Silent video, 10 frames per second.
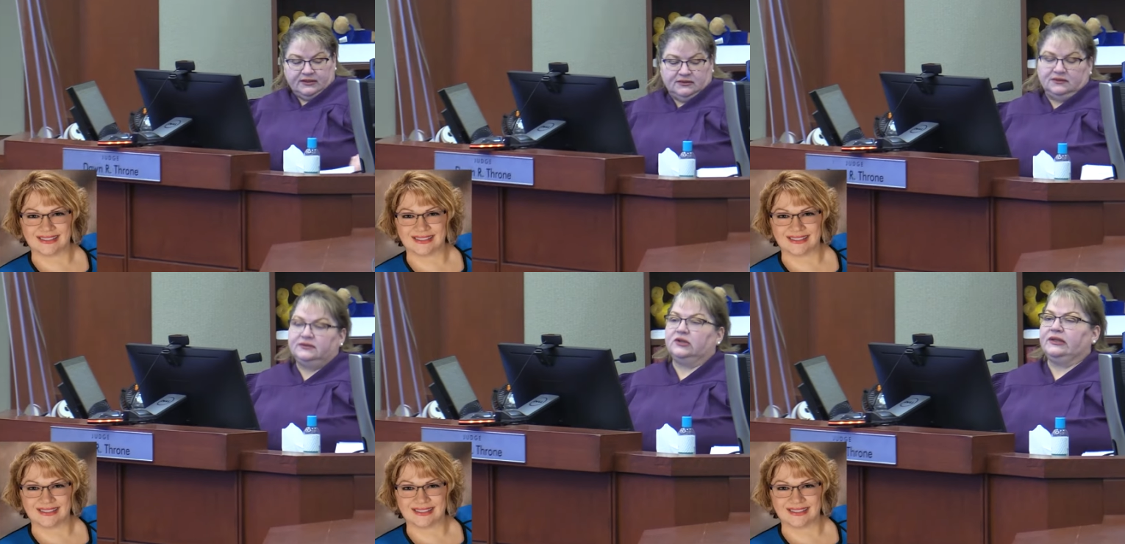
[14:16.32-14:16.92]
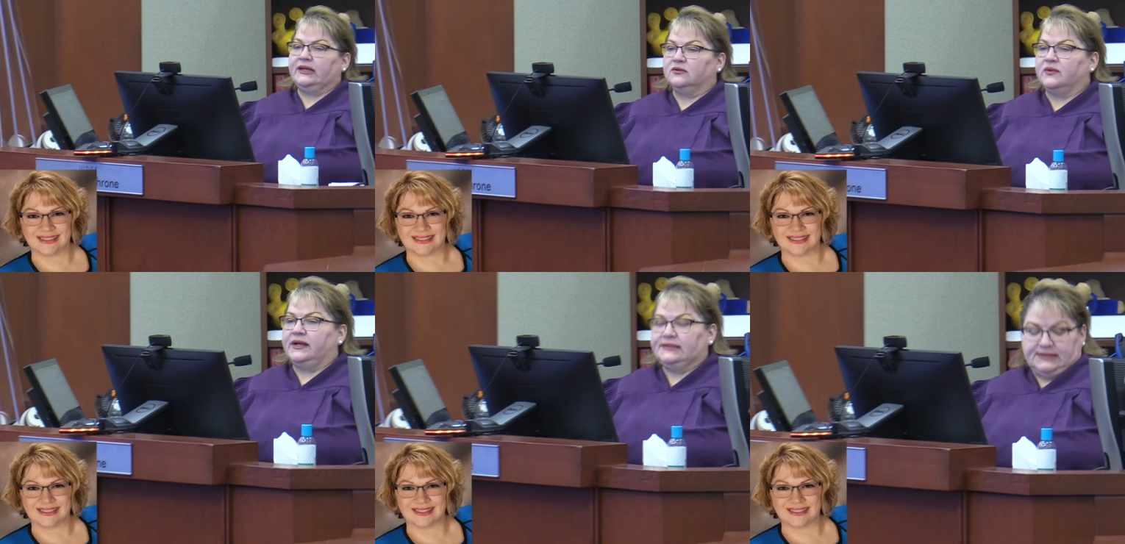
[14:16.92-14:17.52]
Speaker 1: and their legal
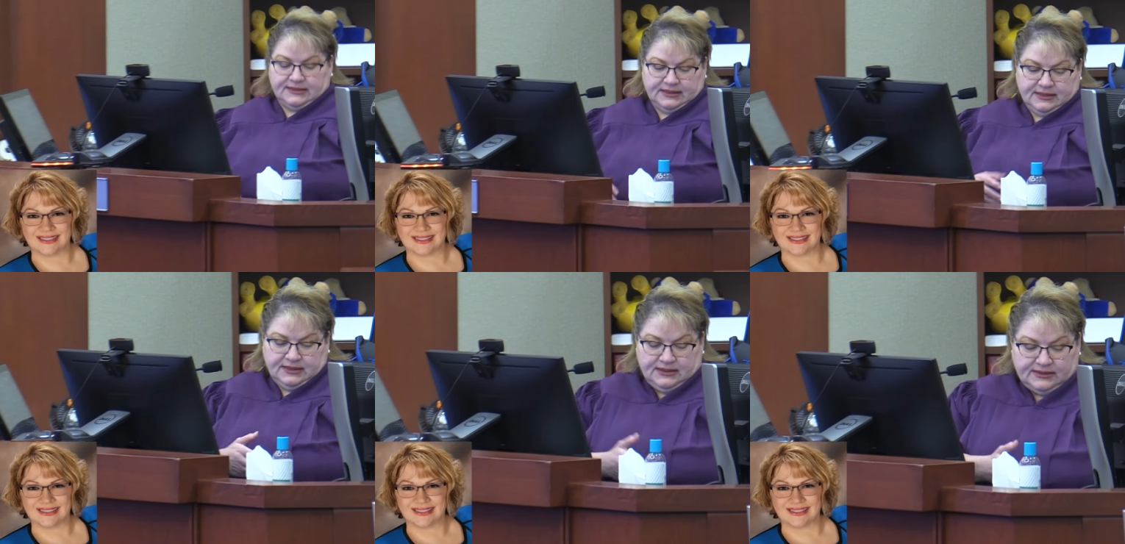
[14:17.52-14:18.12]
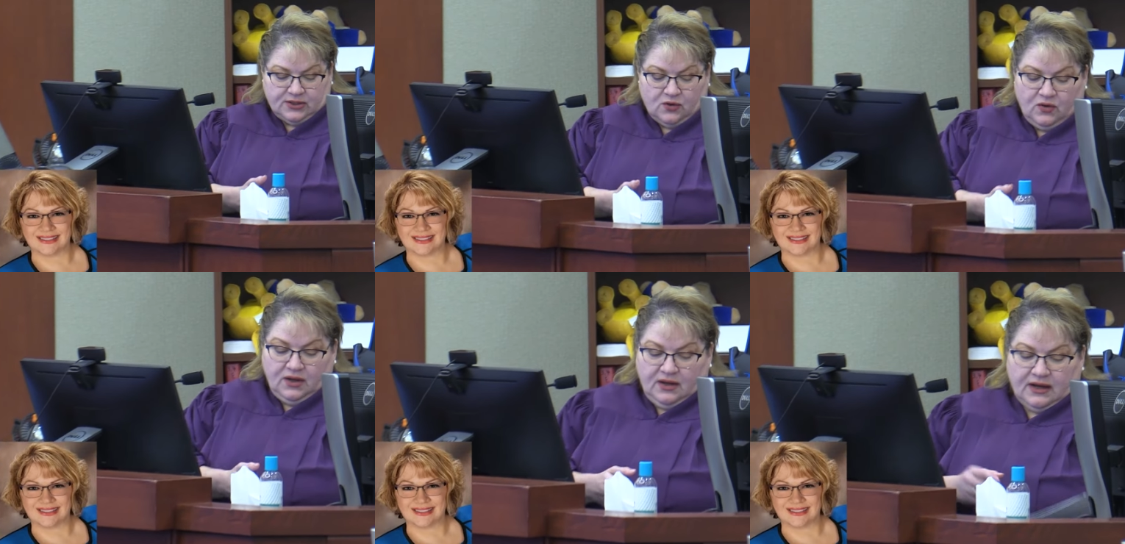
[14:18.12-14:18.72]
rights.
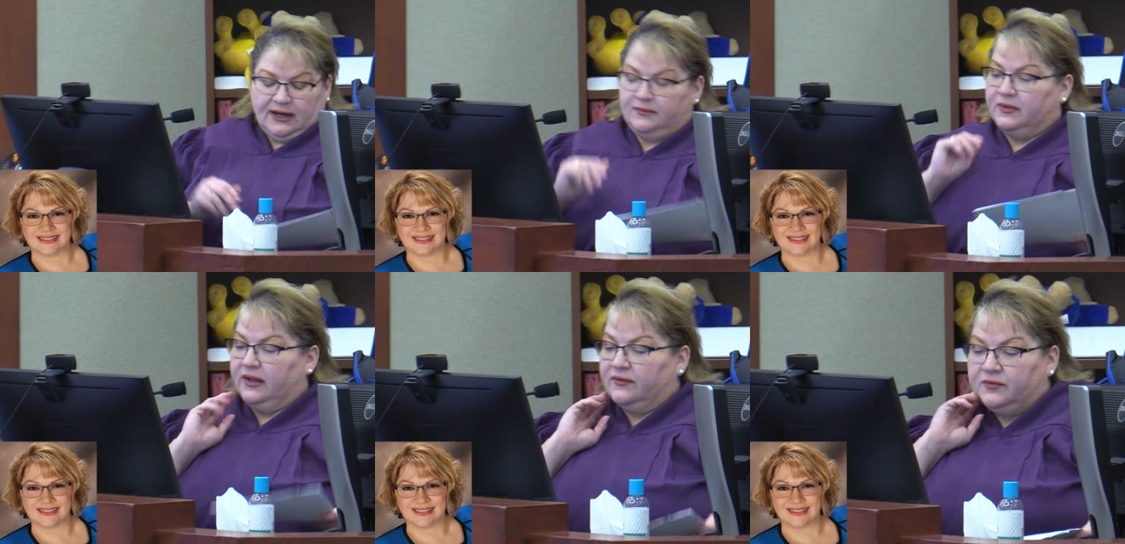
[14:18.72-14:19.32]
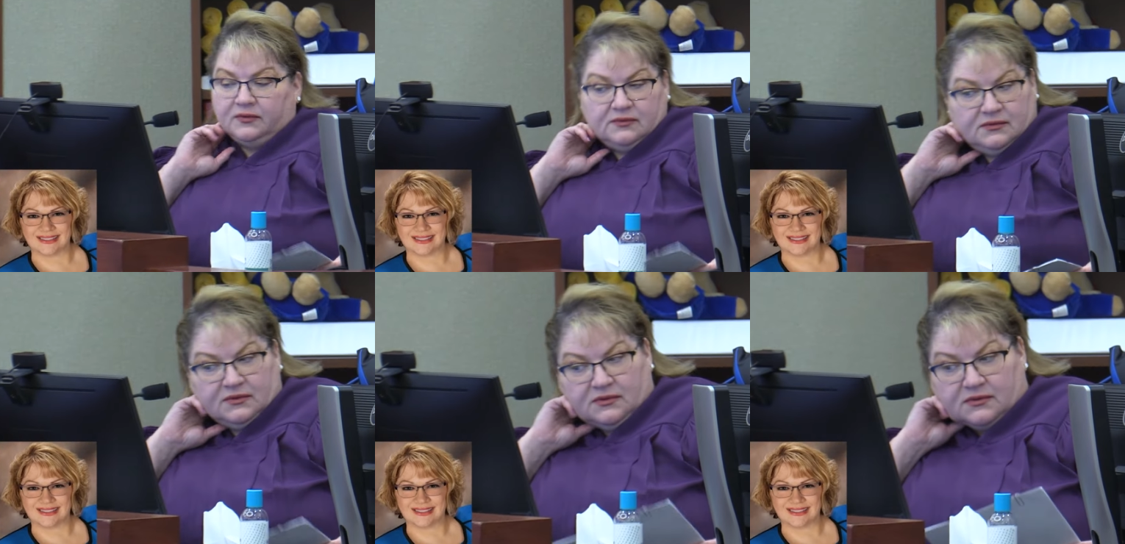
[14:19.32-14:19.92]
So if
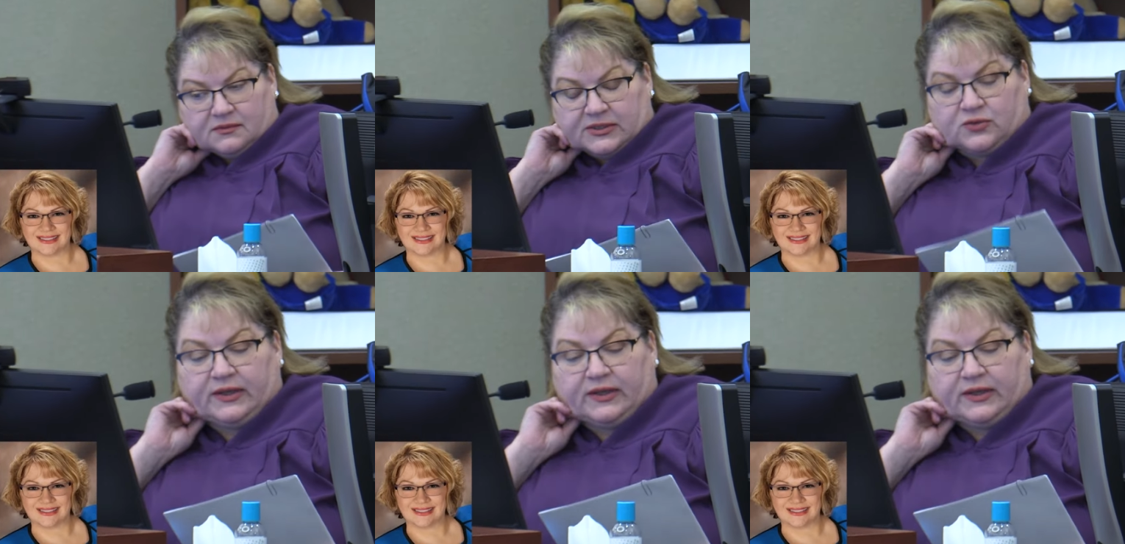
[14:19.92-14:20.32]
Mr.